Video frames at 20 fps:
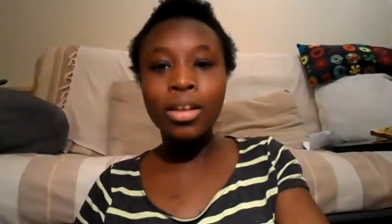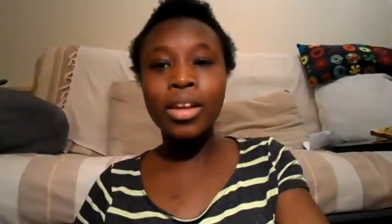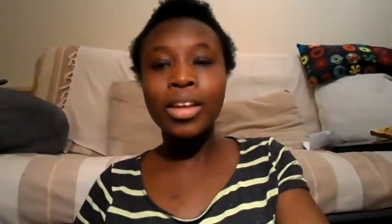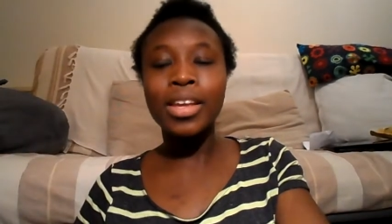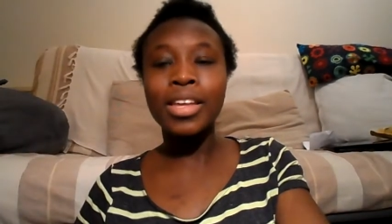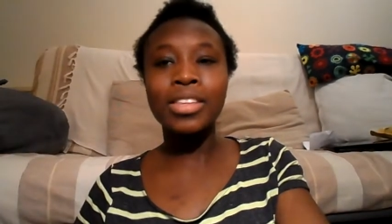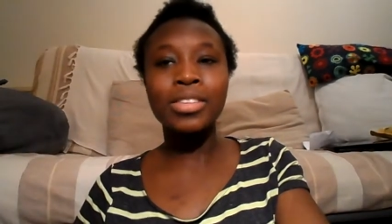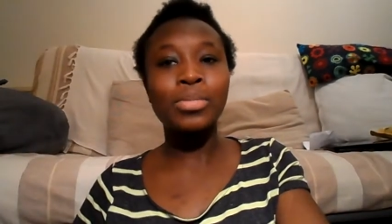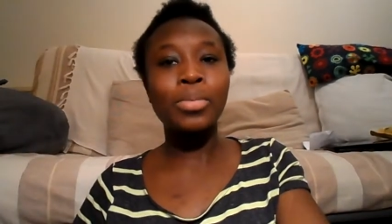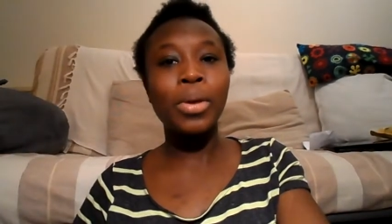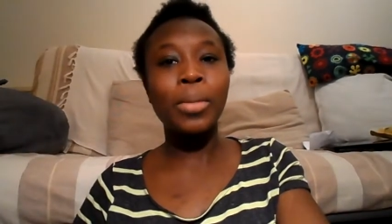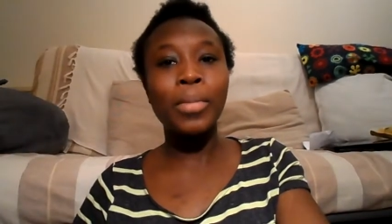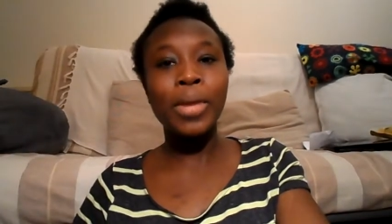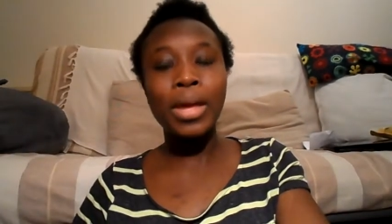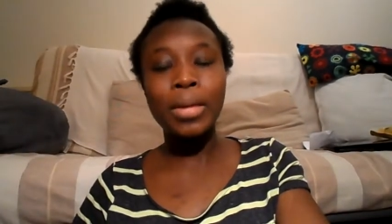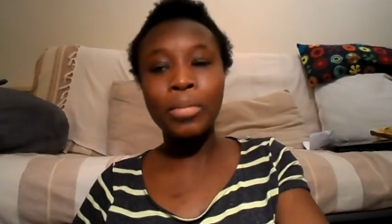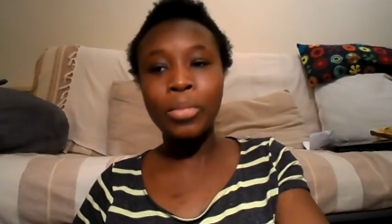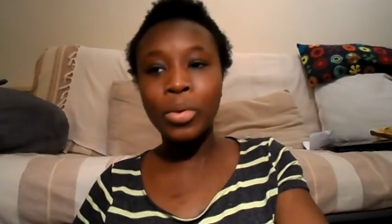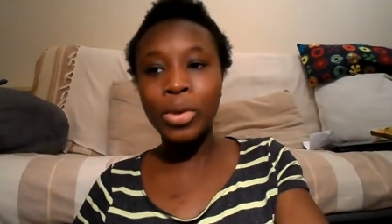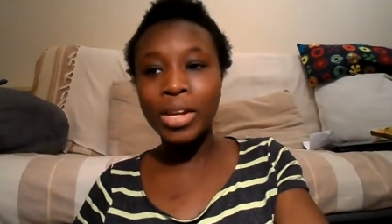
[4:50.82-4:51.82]
I guess my
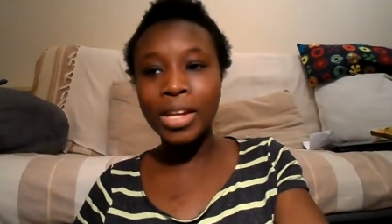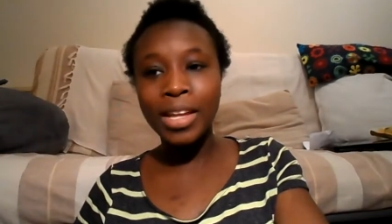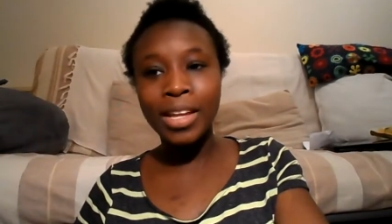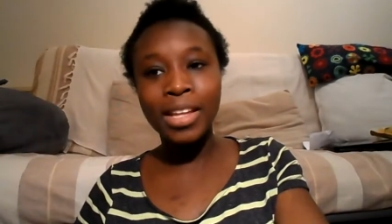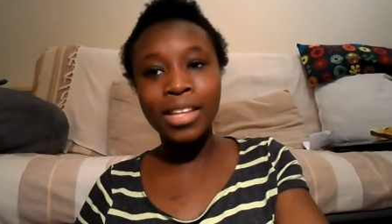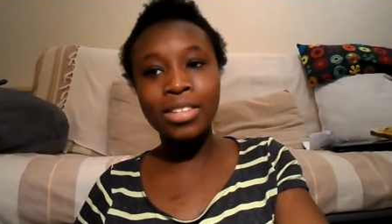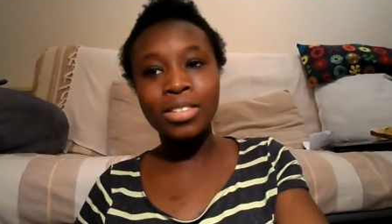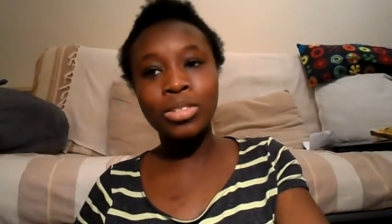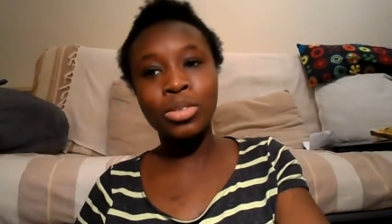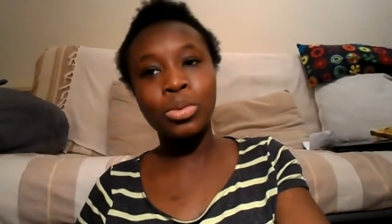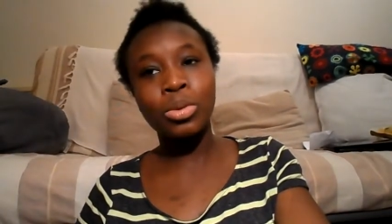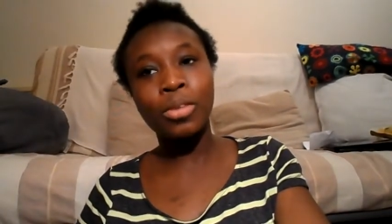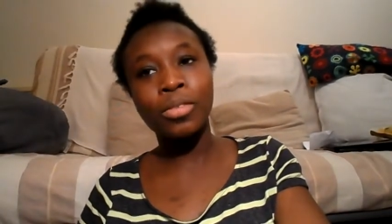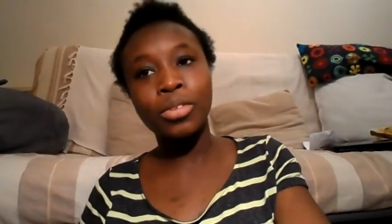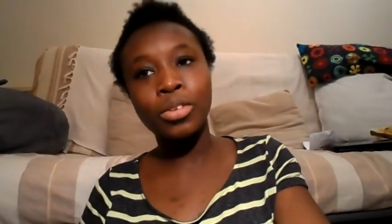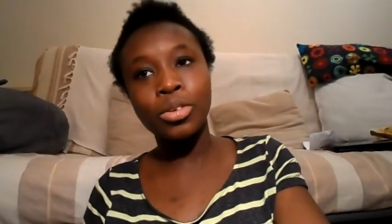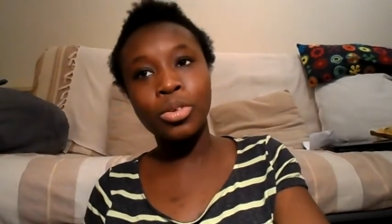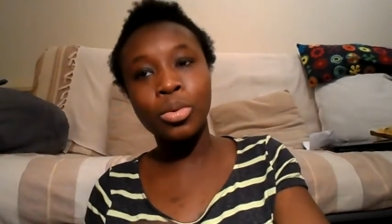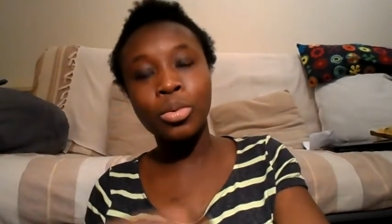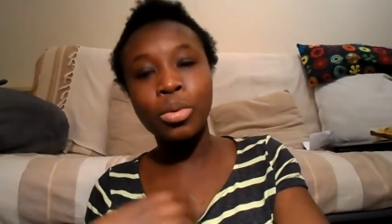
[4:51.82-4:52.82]
main point is
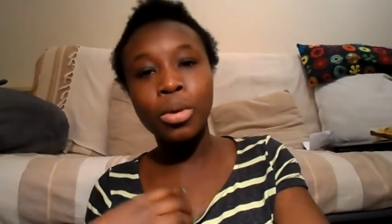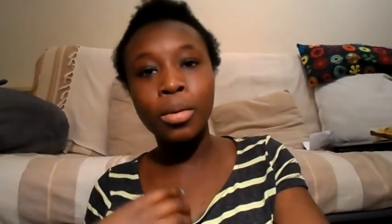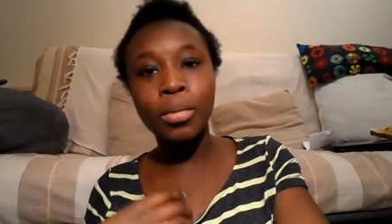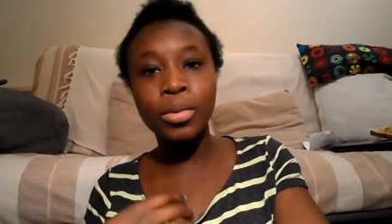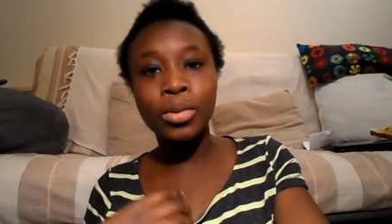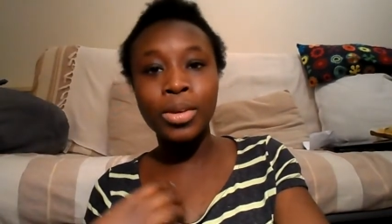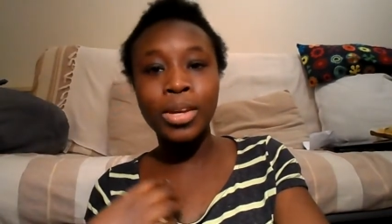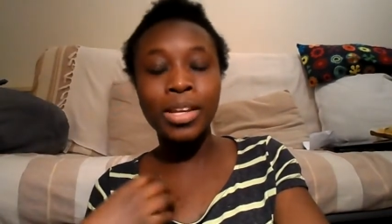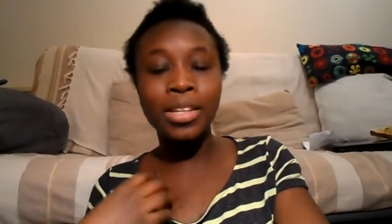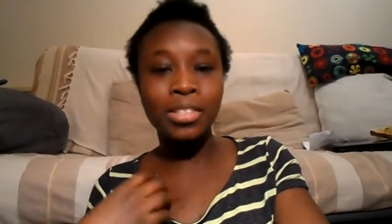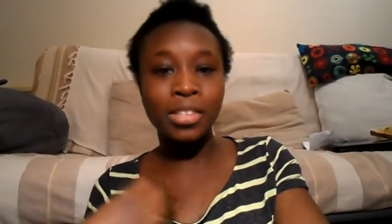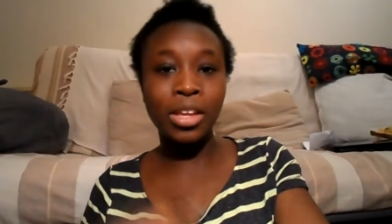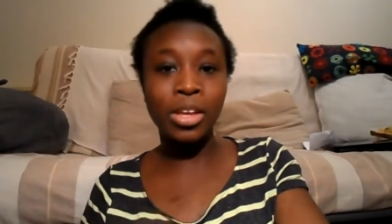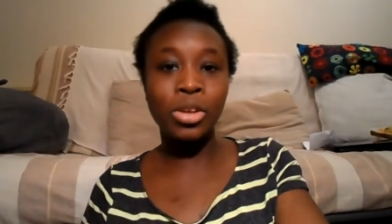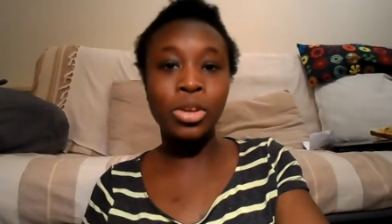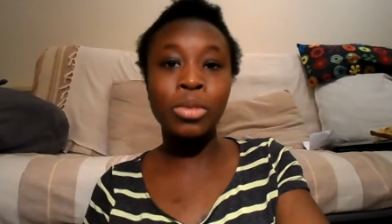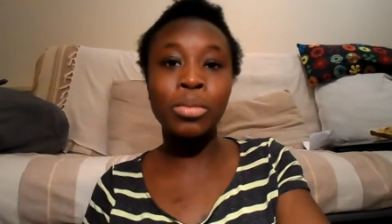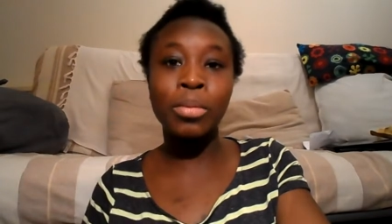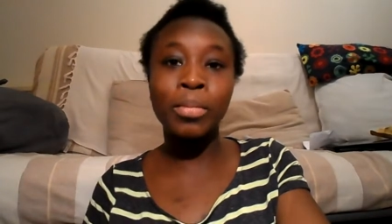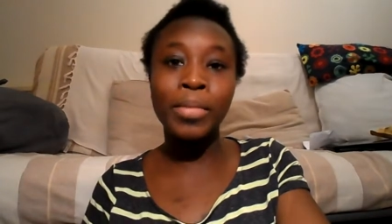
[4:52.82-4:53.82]
whoever your model is, a
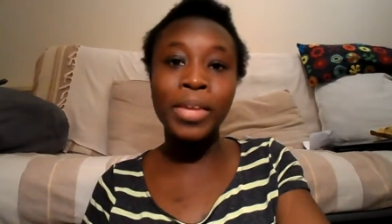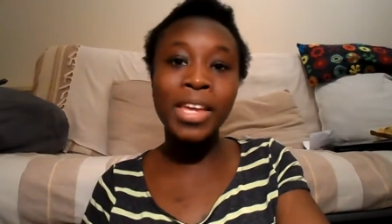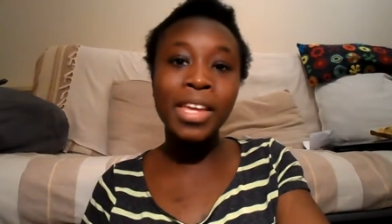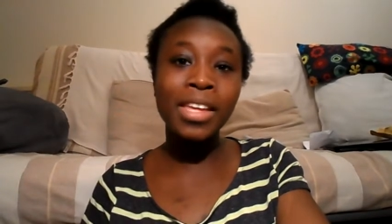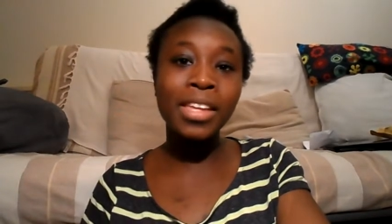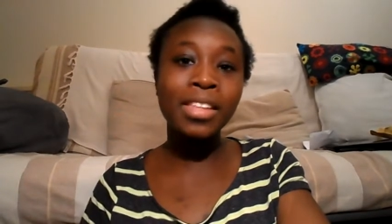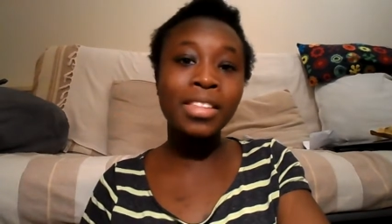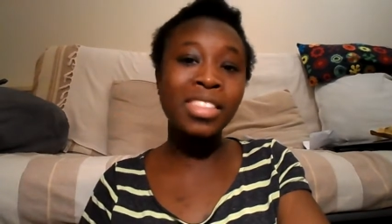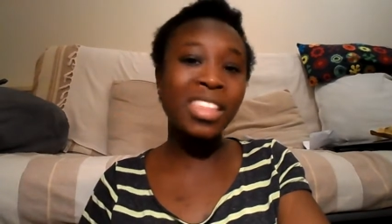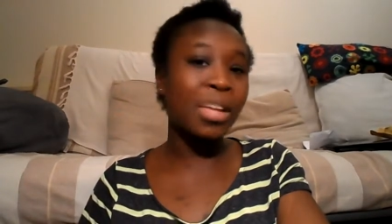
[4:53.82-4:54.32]
human being,